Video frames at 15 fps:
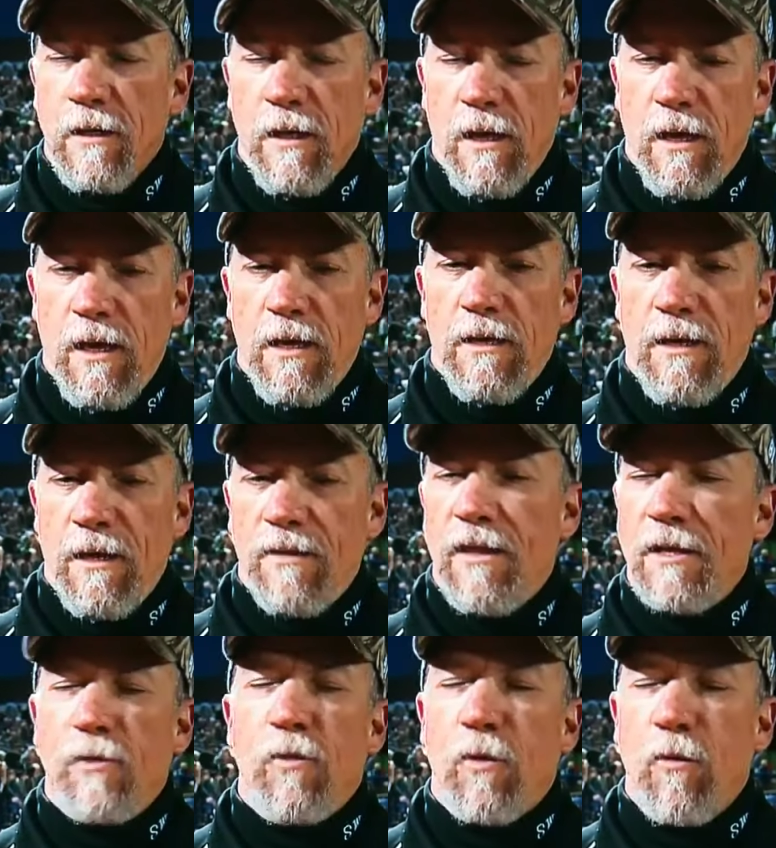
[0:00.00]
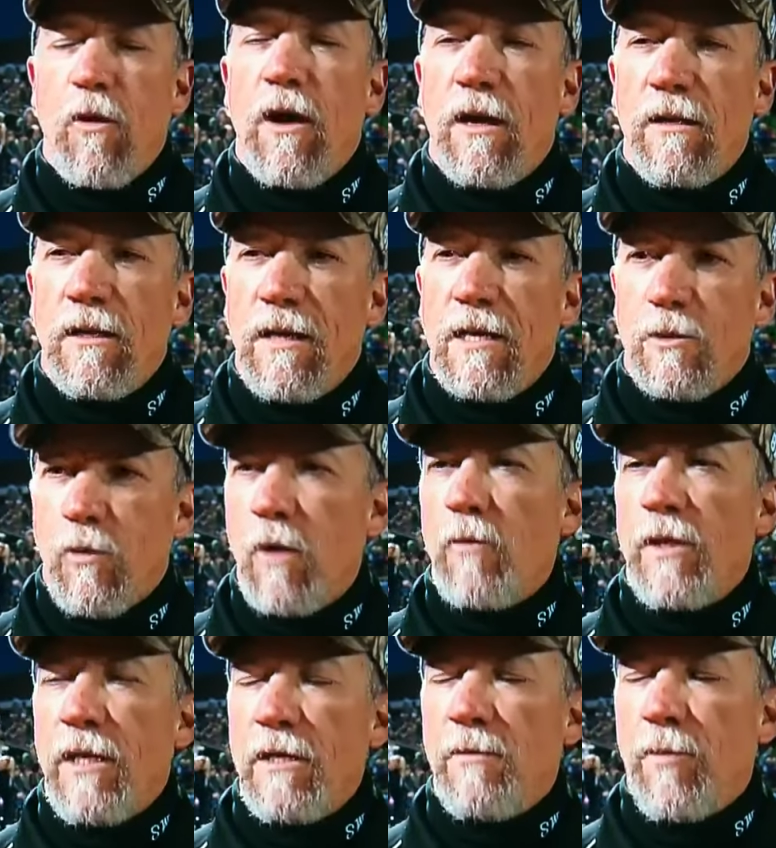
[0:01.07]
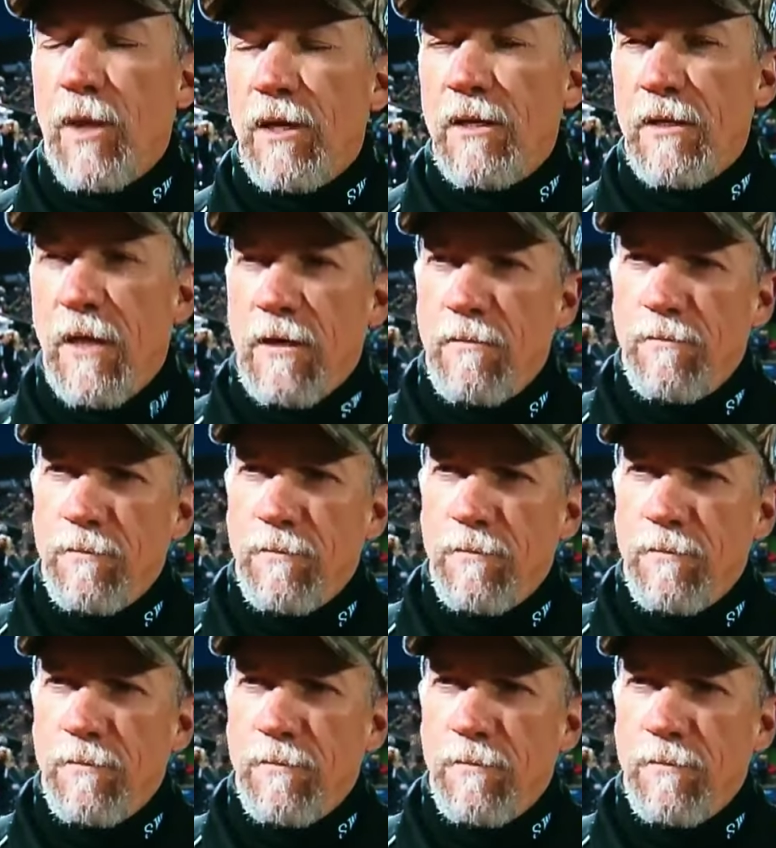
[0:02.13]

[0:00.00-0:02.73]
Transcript: And that, that's where we're at, and that's why we need to play tonight.